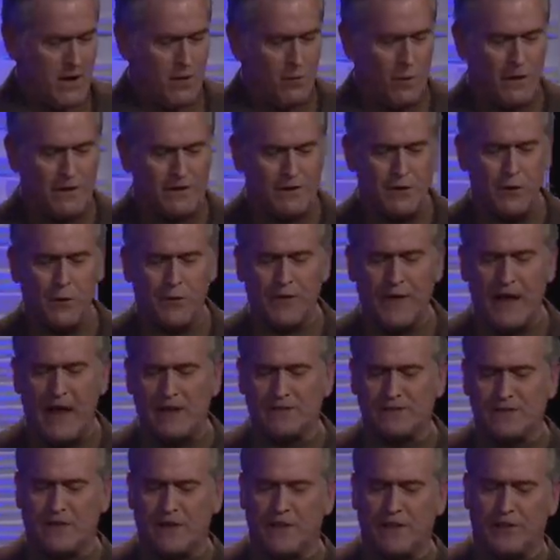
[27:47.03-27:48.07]
What
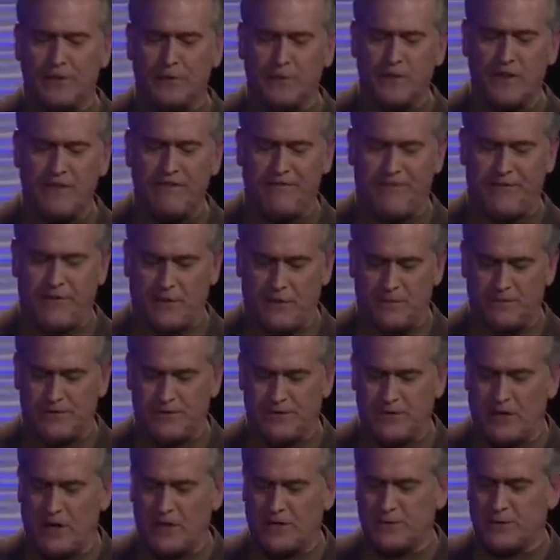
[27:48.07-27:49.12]
2003 film
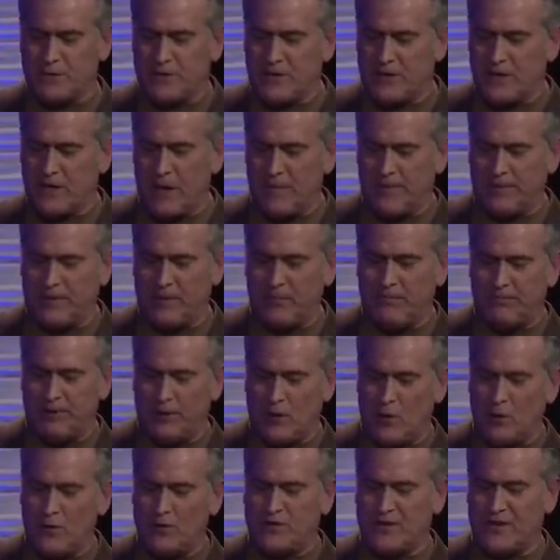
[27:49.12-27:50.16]
starts with a couple of
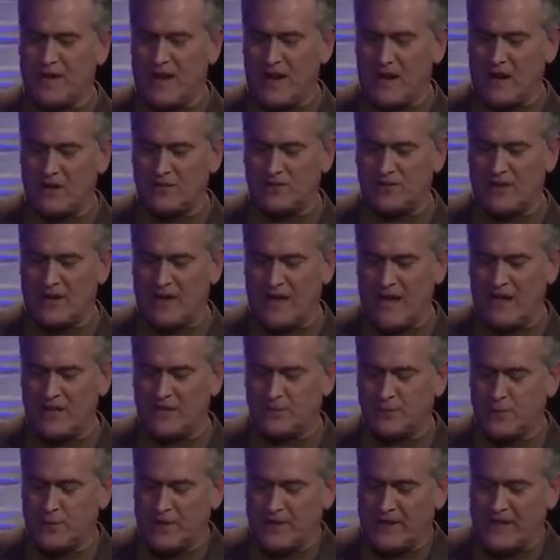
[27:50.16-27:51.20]
blown tires and
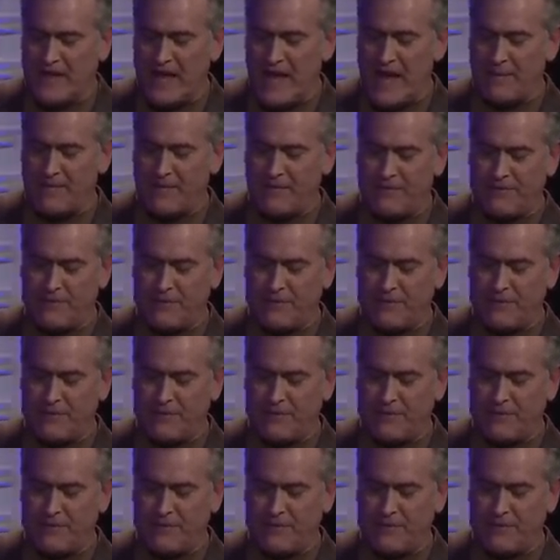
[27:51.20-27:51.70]
ends with a cabin